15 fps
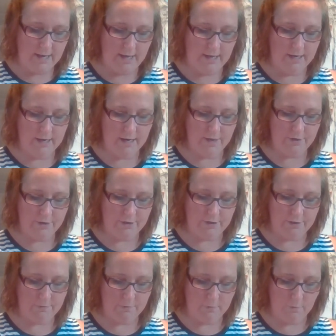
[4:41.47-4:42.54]

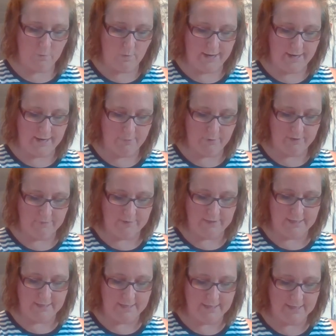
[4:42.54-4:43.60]
Another way we've
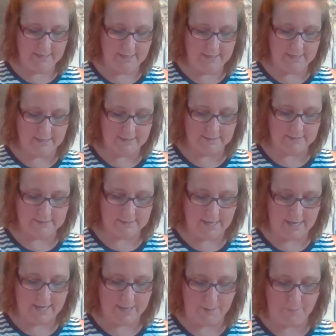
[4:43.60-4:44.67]
done it is,
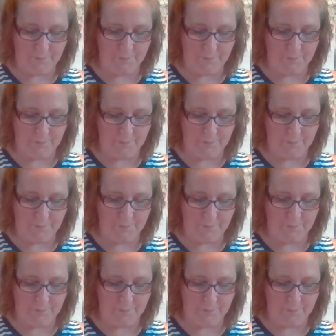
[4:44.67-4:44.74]
I